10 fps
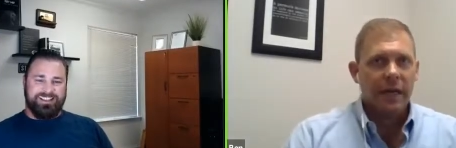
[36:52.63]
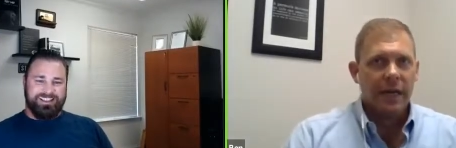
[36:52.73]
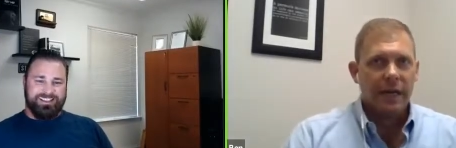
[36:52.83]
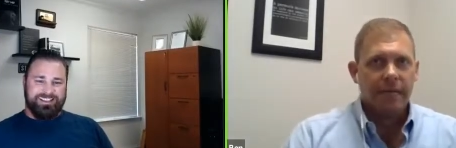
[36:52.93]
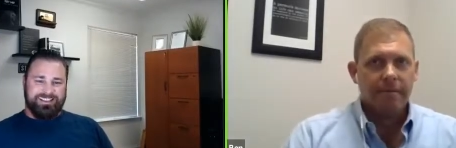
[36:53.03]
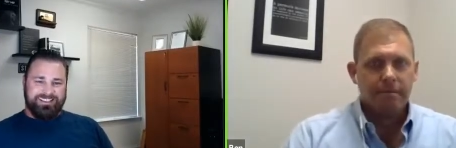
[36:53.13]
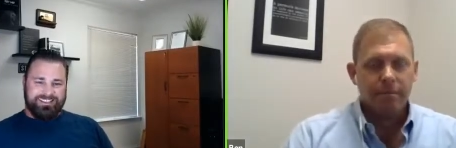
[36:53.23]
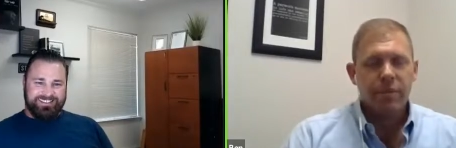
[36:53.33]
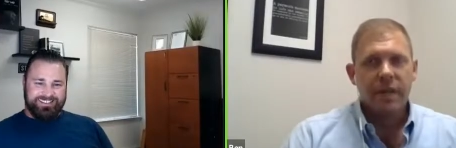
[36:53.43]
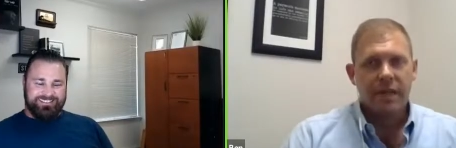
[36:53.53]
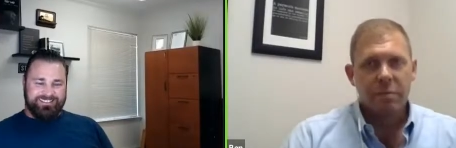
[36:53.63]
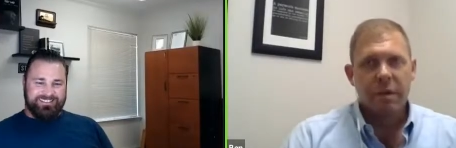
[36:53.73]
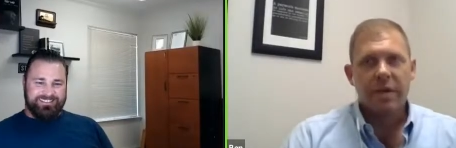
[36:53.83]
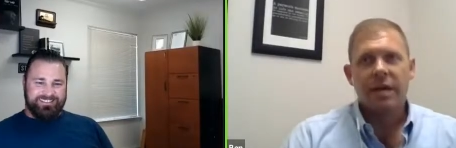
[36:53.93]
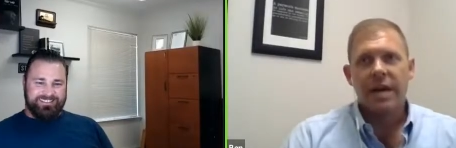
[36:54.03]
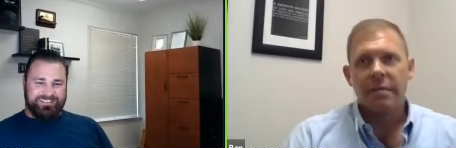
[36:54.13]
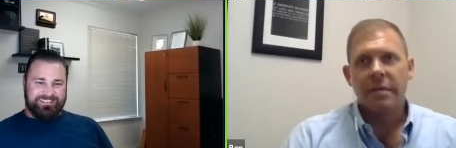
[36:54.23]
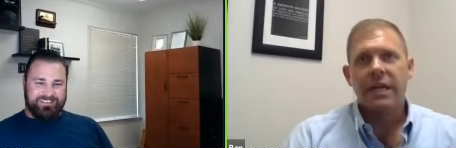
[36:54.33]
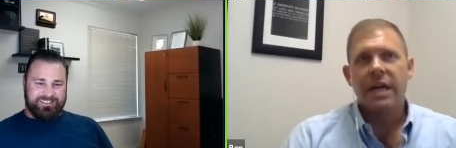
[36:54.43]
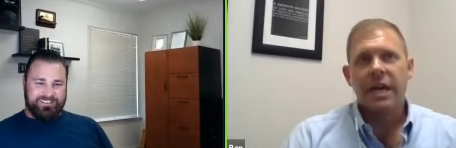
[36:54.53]
Speaker 1: um, I spend a lot of
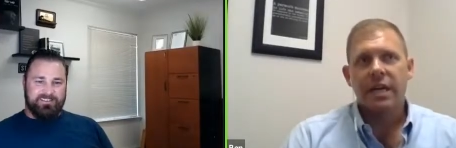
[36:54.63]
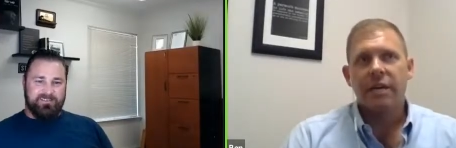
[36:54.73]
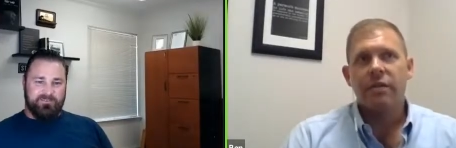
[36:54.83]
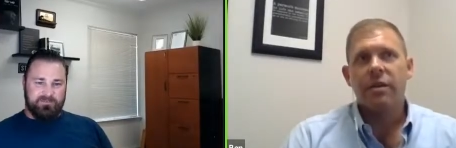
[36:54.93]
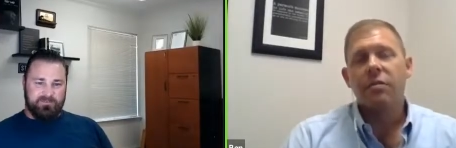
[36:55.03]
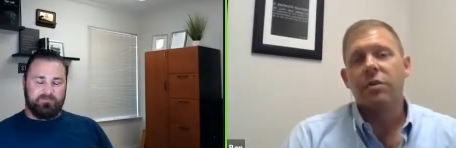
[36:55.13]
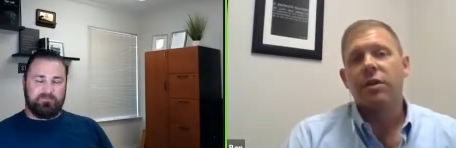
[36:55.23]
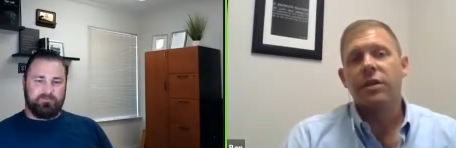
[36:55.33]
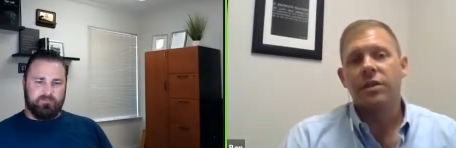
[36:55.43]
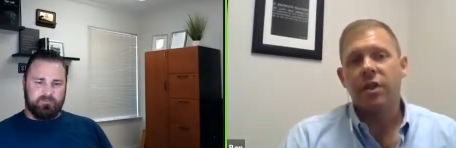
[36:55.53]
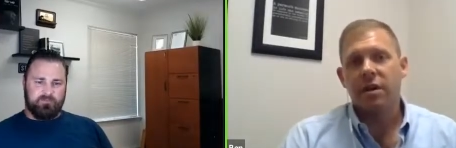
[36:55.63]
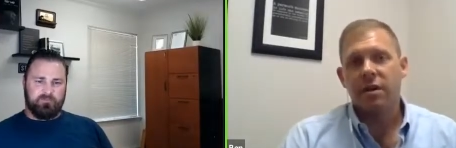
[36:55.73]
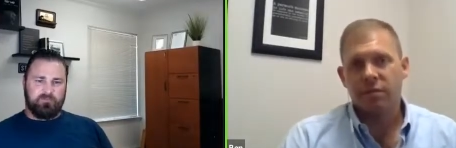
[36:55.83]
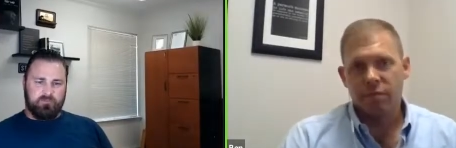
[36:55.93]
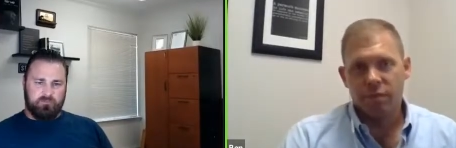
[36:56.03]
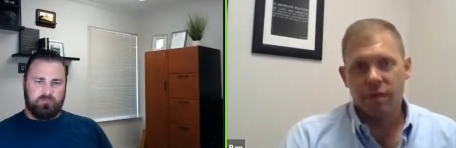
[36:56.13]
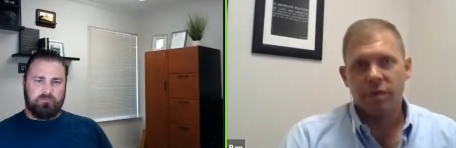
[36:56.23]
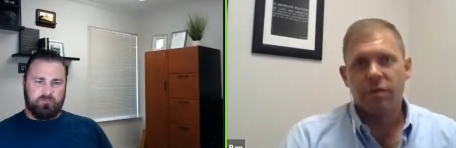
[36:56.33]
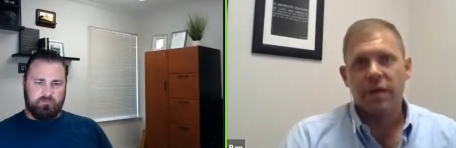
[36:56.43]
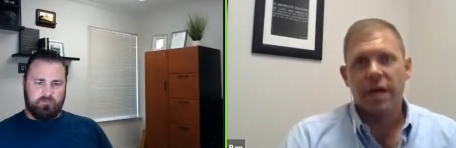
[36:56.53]
money on it, and and really it started
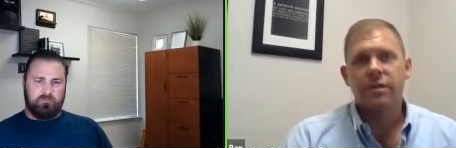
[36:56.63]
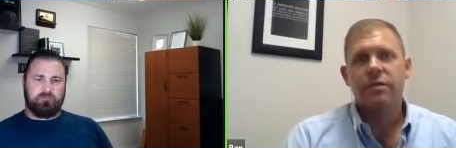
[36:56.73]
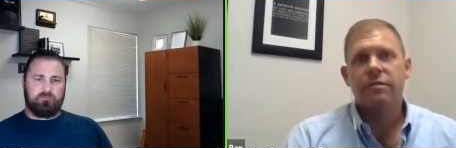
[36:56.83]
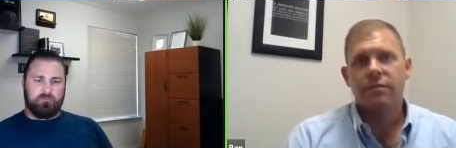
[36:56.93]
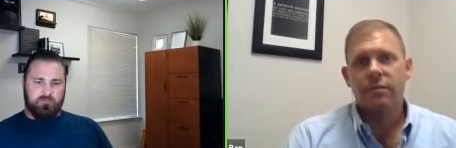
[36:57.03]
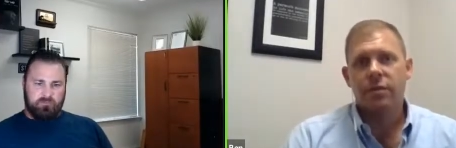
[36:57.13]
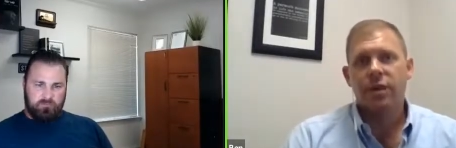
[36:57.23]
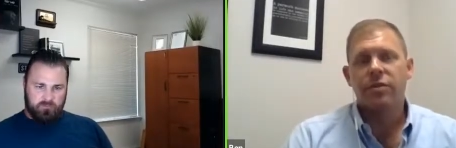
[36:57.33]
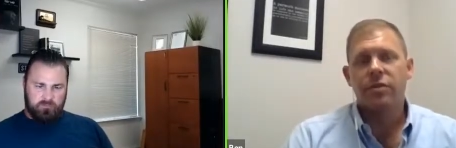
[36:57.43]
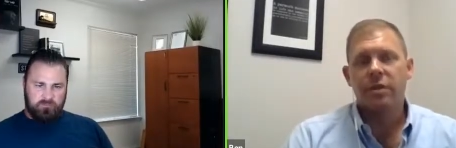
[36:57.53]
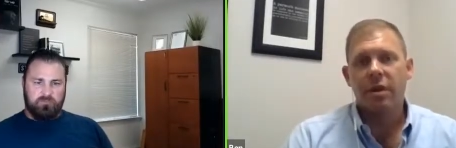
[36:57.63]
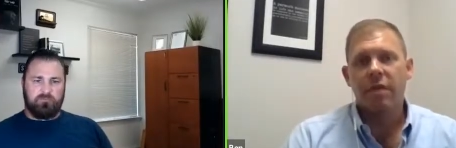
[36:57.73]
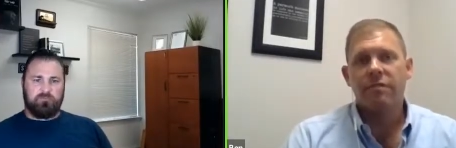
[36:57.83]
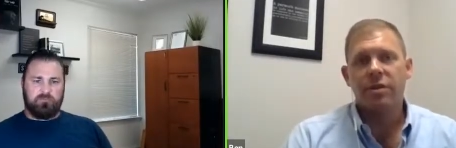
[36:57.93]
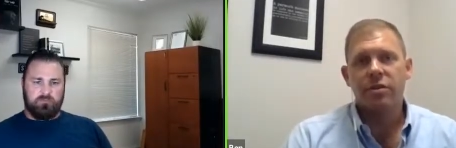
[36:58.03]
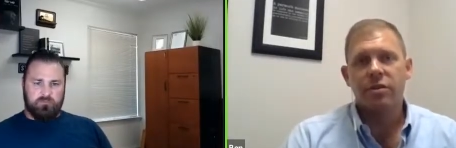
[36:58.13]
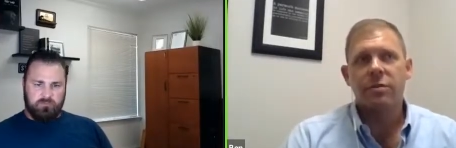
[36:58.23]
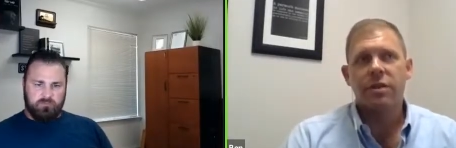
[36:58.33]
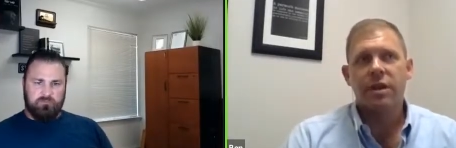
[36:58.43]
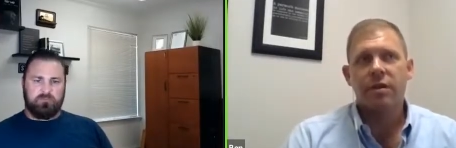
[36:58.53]
when you and I's relationship and our
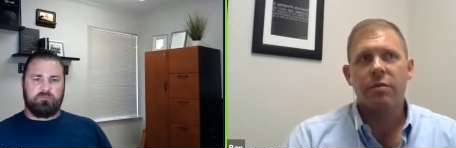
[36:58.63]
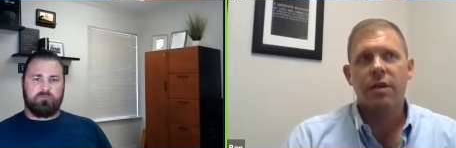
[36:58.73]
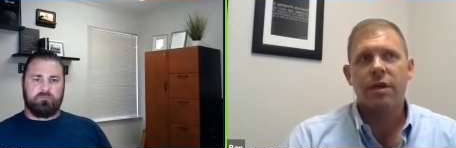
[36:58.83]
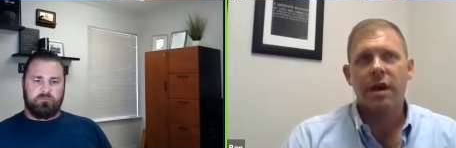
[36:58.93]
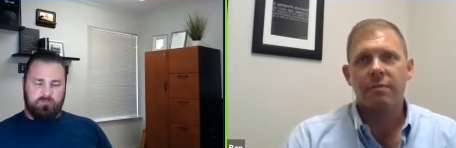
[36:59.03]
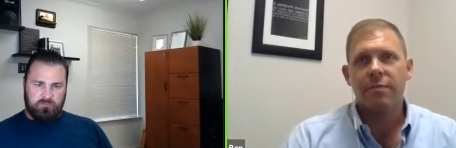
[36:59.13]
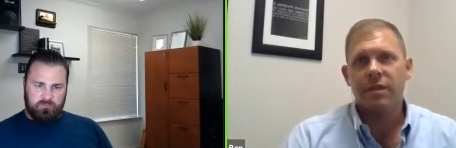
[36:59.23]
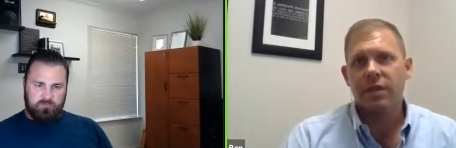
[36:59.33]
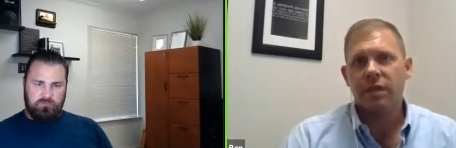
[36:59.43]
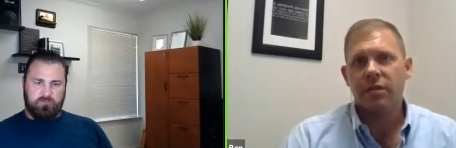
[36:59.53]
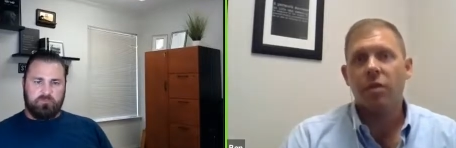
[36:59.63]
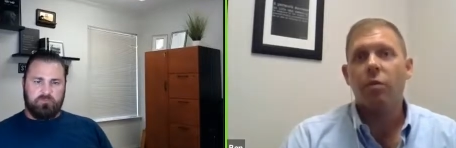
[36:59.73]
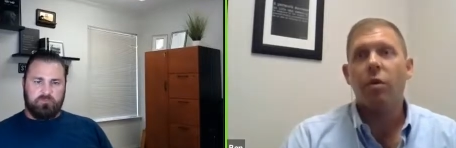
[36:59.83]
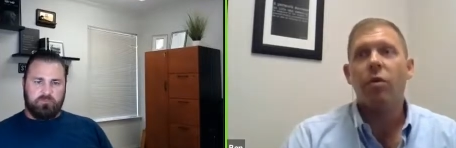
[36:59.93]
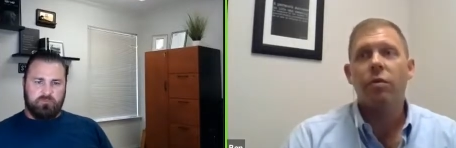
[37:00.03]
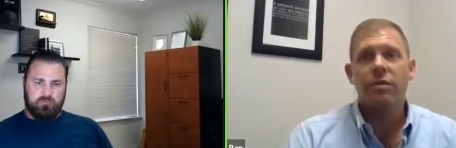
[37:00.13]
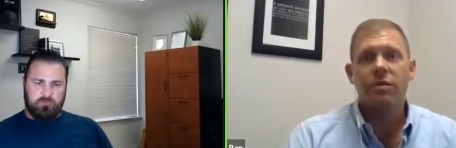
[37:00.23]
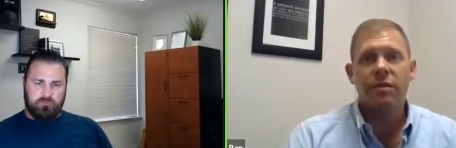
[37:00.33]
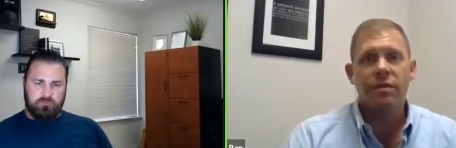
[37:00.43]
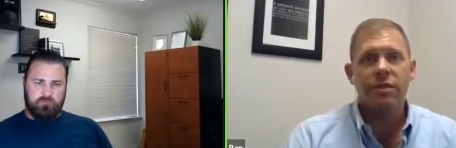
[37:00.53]
friendship started where I it's like, oh whoa,
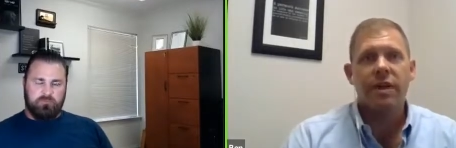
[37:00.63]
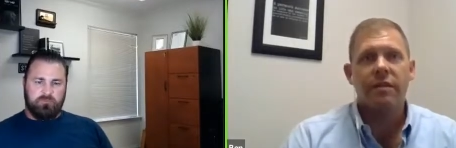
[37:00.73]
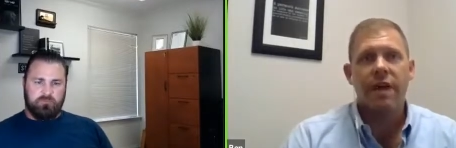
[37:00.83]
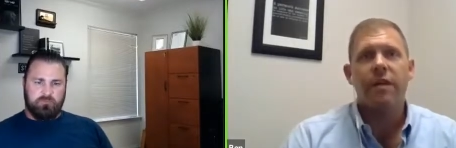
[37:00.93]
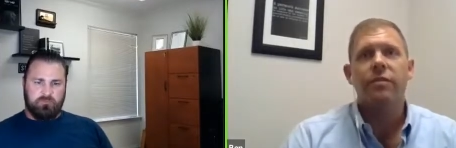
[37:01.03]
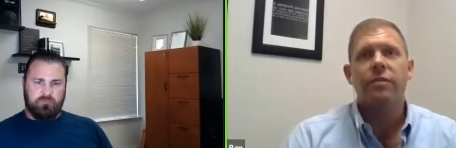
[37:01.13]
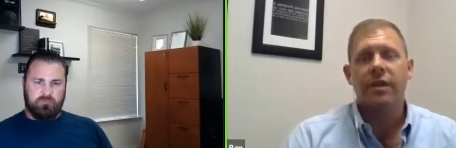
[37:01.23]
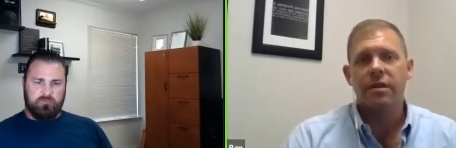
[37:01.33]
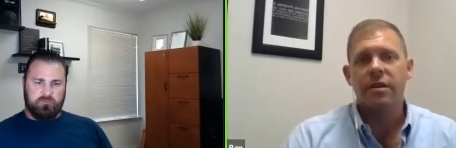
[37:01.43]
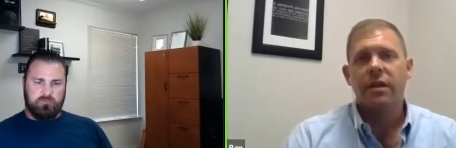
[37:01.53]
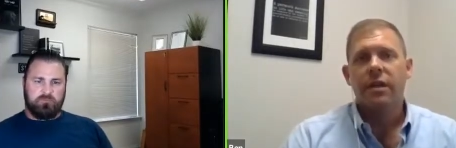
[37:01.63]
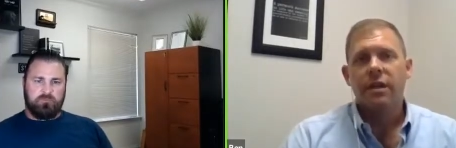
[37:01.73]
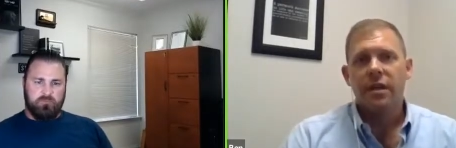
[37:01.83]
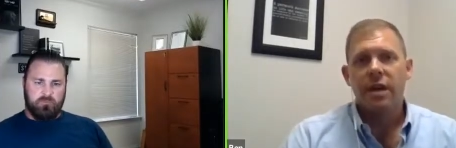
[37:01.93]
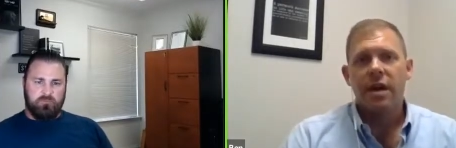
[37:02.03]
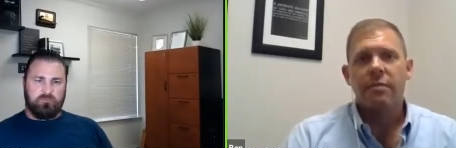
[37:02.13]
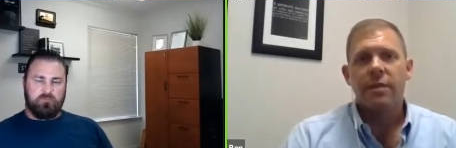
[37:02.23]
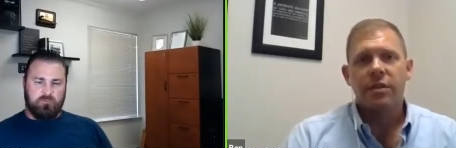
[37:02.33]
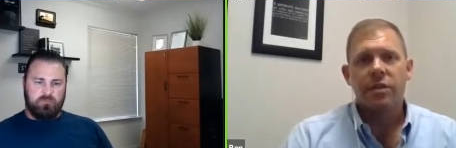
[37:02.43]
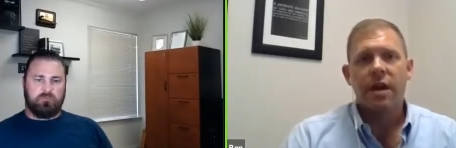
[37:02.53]
there's there's a lot of value here. Um,
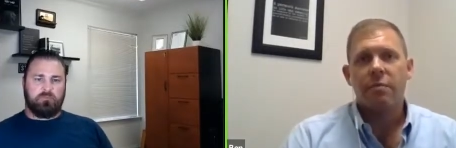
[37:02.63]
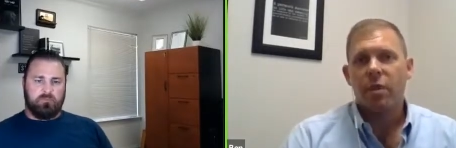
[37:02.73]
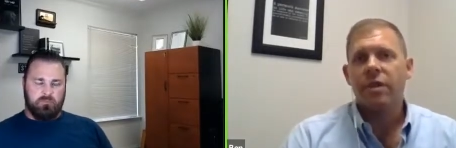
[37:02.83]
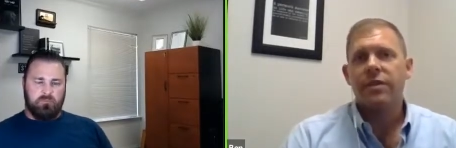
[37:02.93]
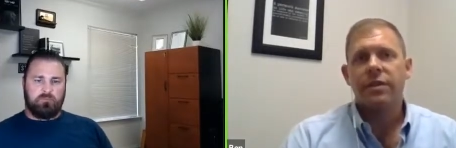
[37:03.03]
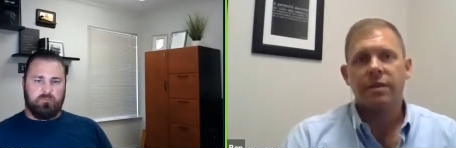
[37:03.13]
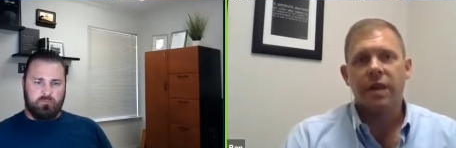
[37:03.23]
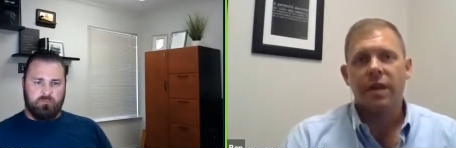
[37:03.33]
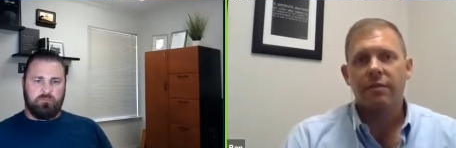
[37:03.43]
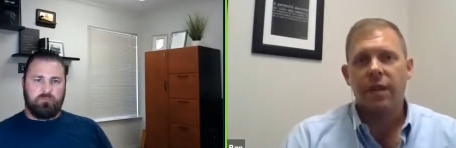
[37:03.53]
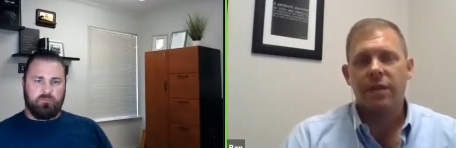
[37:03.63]
and so I embraced it and I I